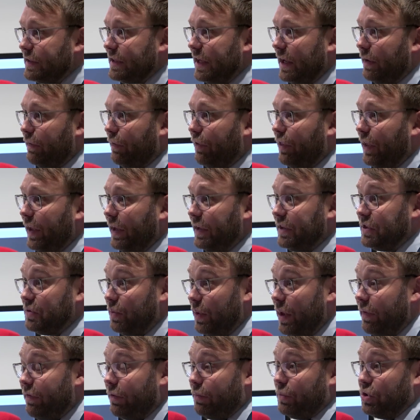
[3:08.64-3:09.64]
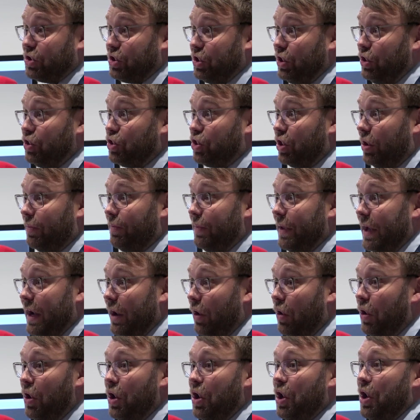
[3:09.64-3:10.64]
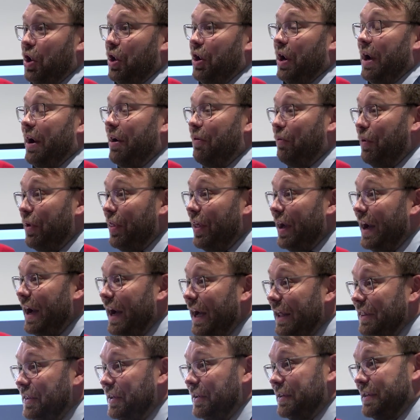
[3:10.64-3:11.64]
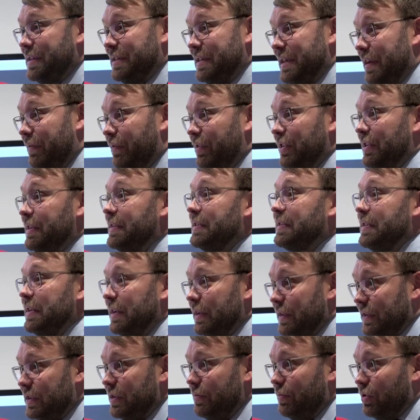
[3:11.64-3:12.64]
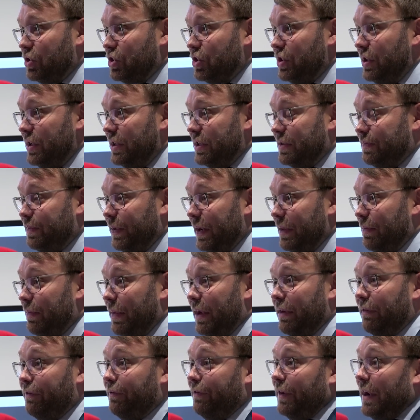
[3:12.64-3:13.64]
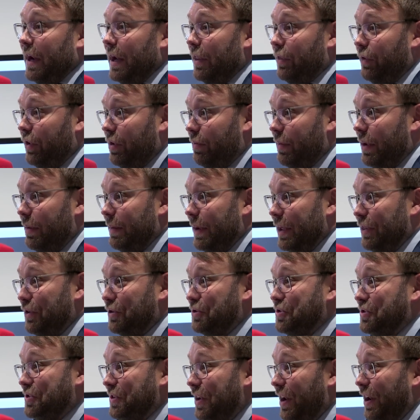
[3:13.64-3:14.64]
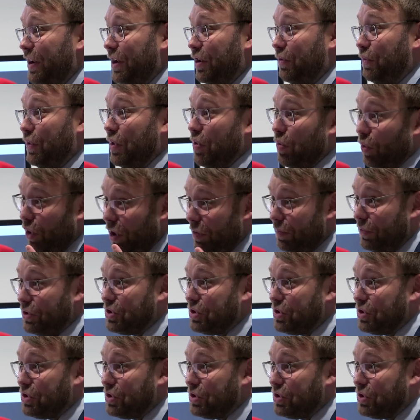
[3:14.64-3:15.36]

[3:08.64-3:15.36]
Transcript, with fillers: side of things. We have a machine shop now with 170 CNC machines, but my father and my mother started with one